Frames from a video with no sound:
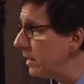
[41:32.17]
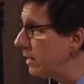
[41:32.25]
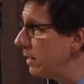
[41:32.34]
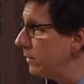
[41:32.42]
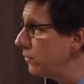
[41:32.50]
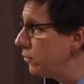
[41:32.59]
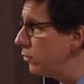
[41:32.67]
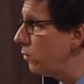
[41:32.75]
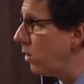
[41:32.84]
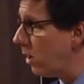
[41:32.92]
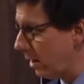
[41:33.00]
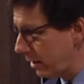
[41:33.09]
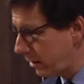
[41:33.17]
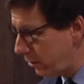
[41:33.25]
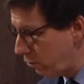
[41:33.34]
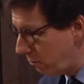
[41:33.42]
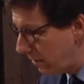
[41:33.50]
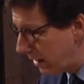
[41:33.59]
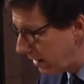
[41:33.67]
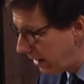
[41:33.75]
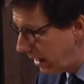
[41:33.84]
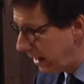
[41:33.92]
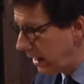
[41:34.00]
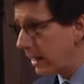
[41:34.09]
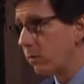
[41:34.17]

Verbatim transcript: because you are human,